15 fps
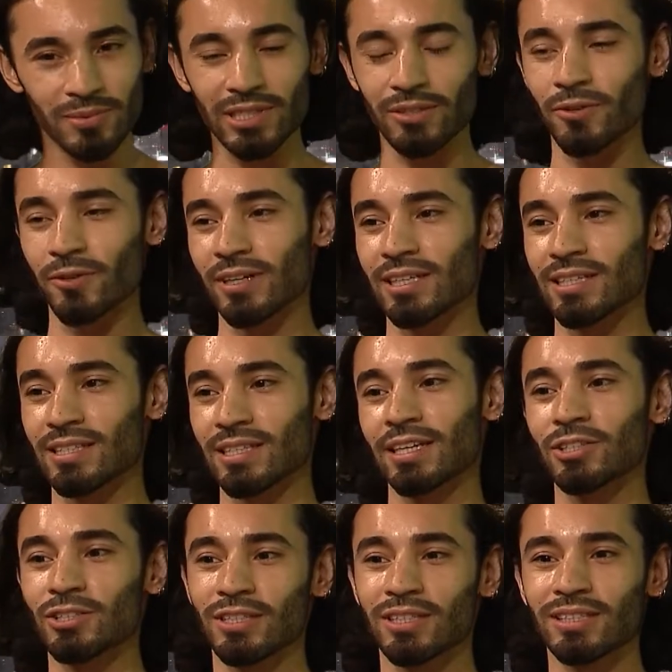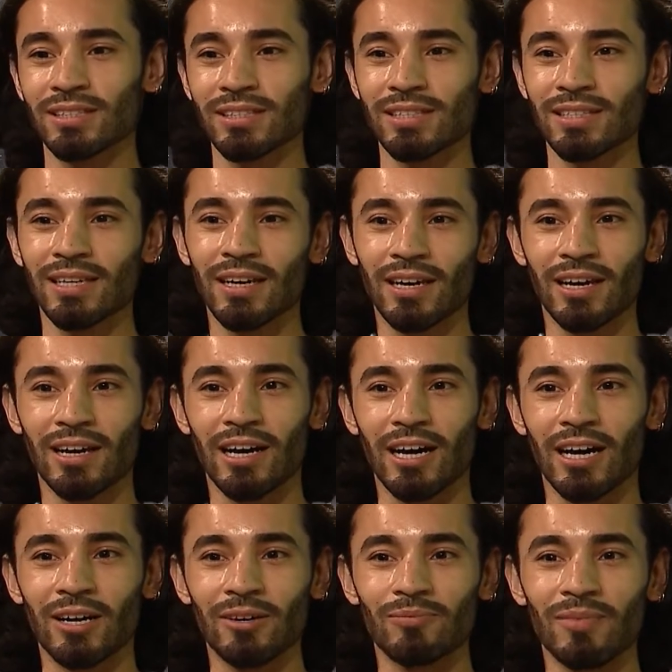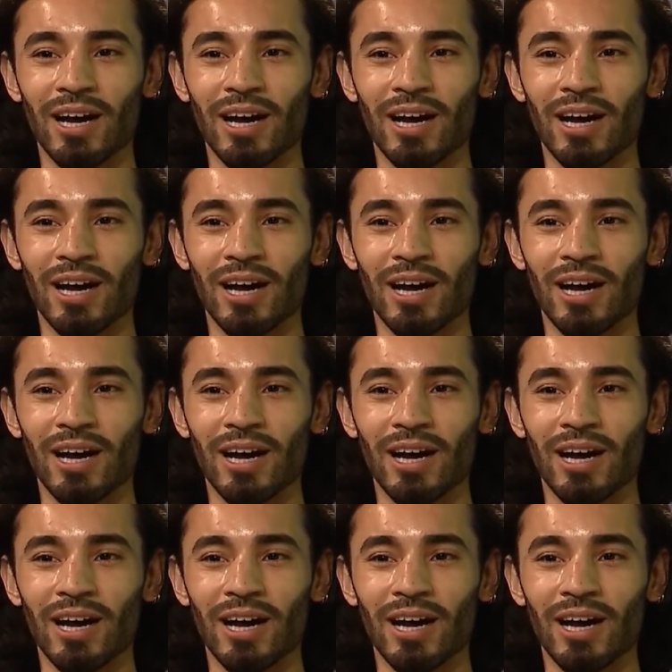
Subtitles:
and organizations. I'm